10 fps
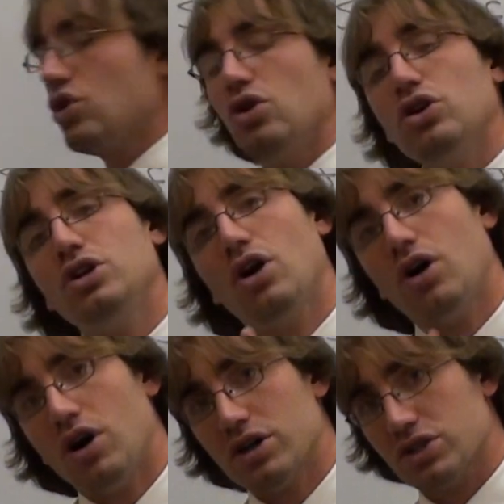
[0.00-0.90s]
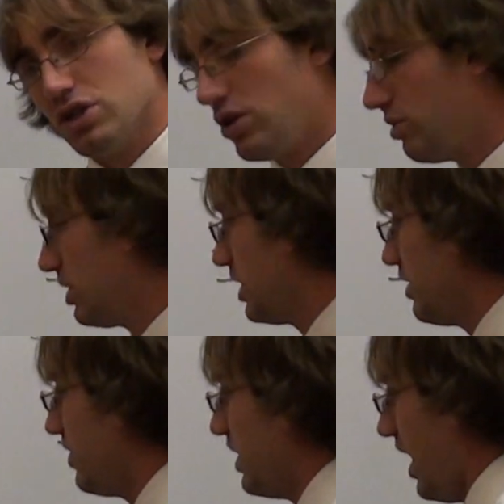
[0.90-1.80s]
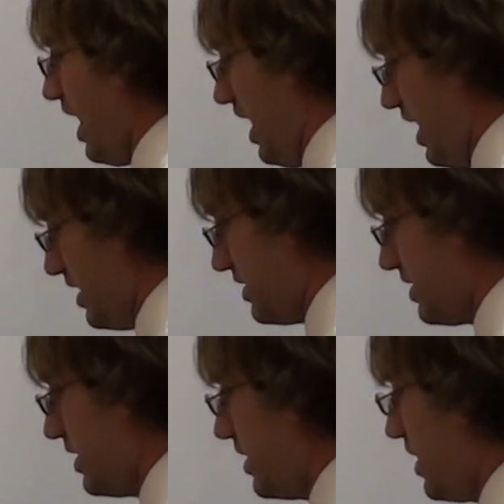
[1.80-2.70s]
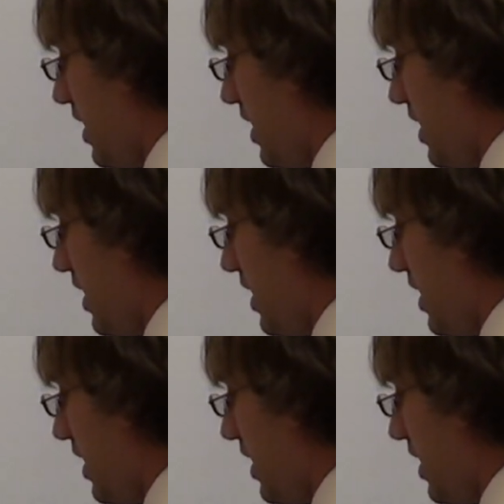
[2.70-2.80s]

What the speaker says: could also leave it as